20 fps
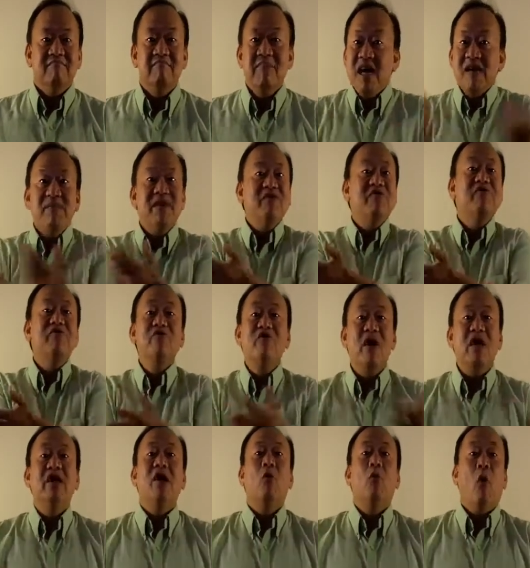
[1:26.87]
maybe
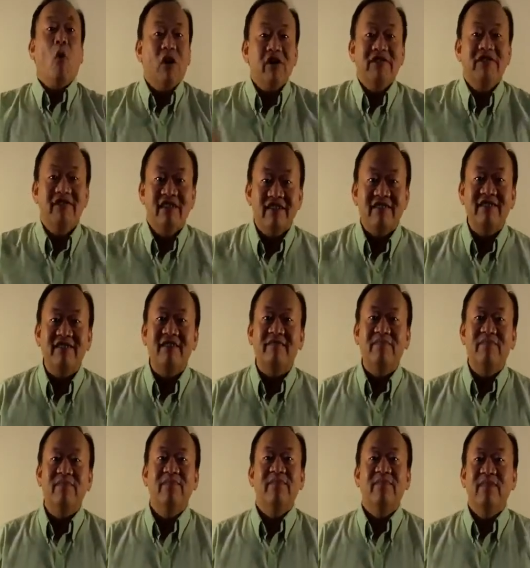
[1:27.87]
do an award
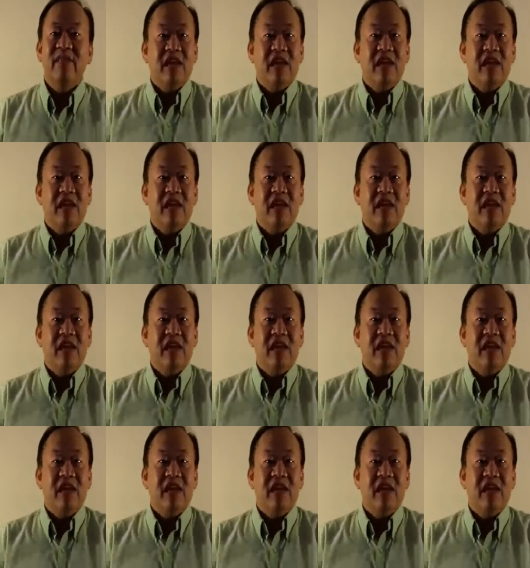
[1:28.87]
system